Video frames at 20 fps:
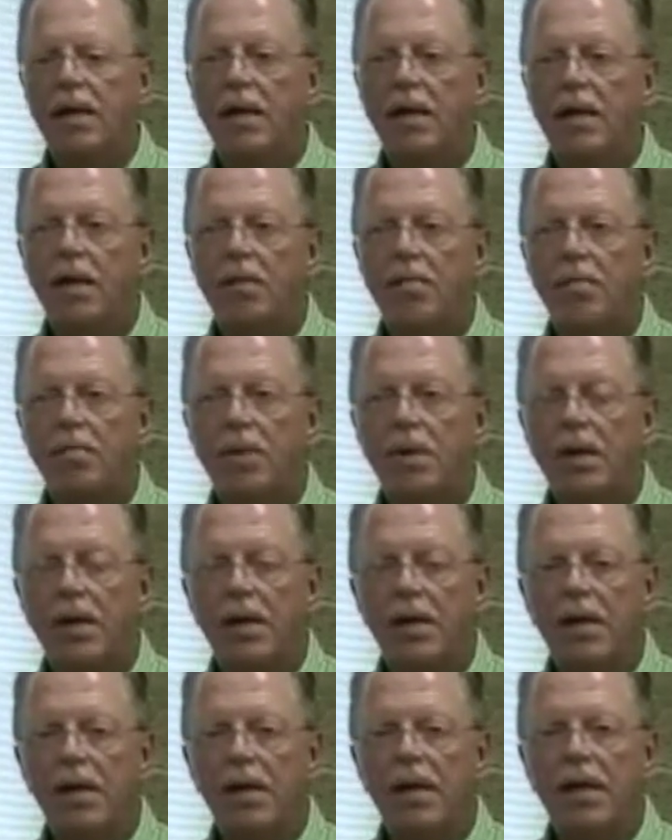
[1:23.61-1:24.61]
uh,
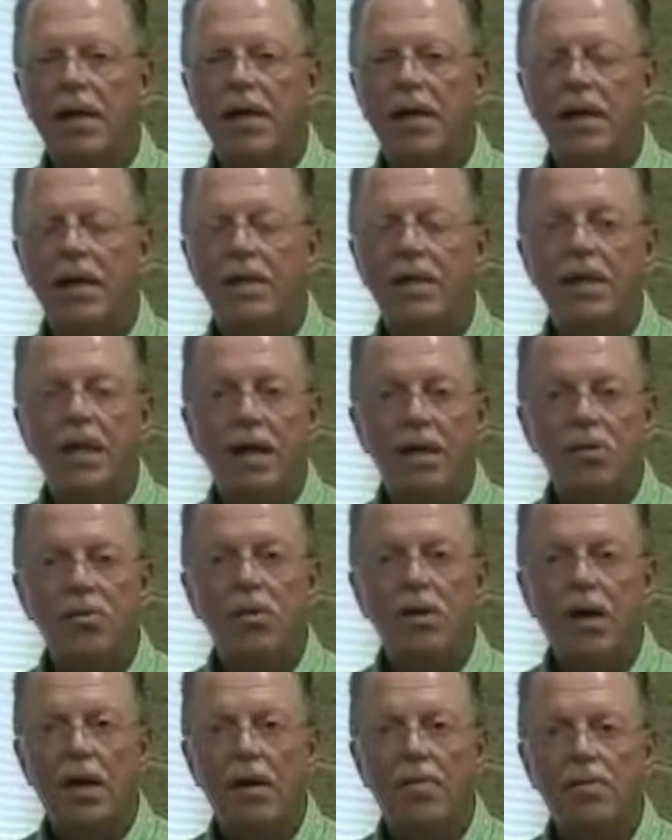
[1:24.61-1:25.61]
particularly at the
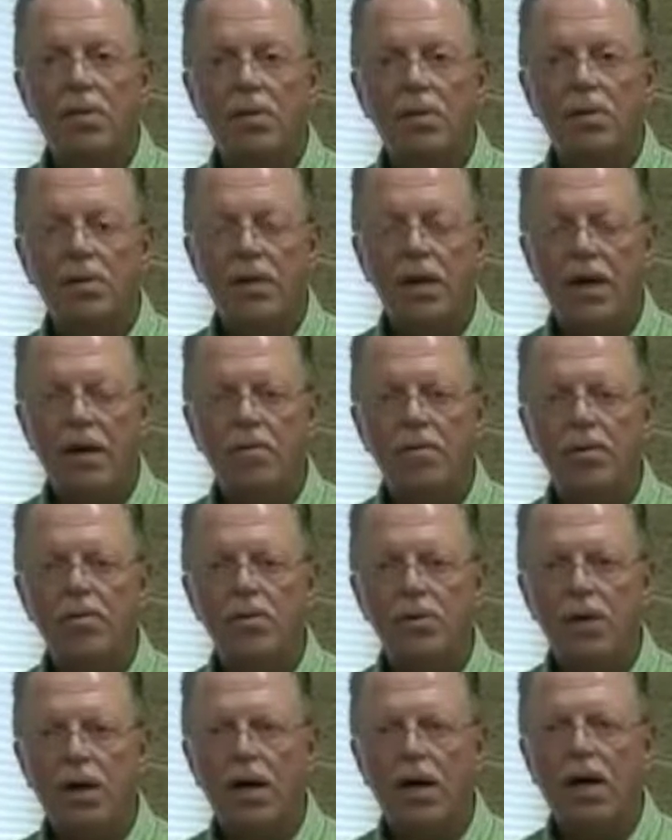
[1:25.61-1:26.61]
entry level type
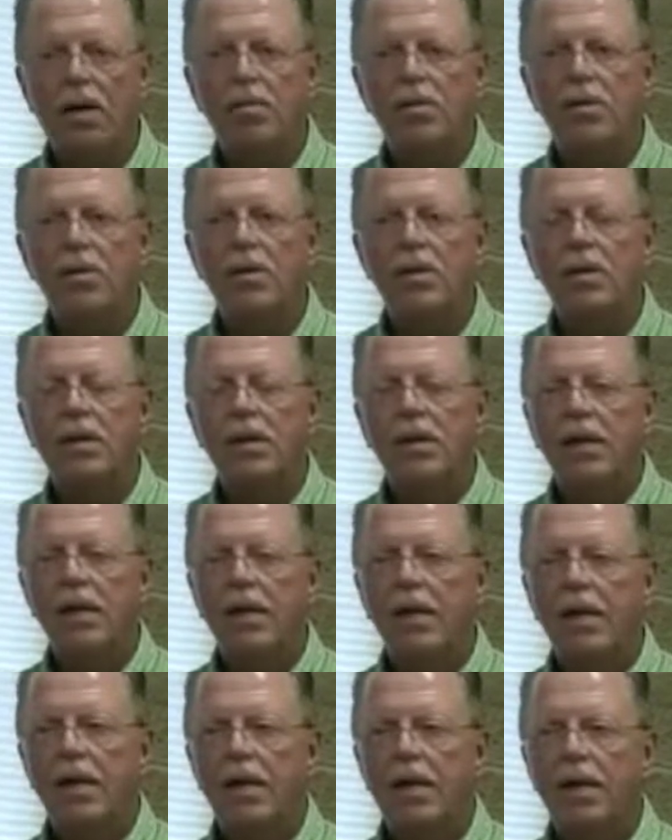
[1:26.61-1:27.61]
of jobs.
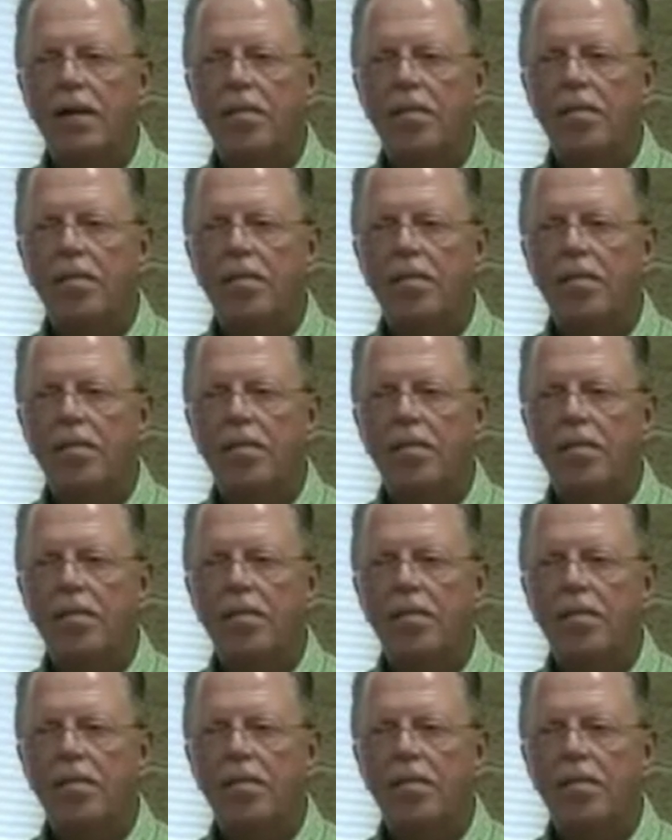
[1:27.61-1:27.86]
Uh,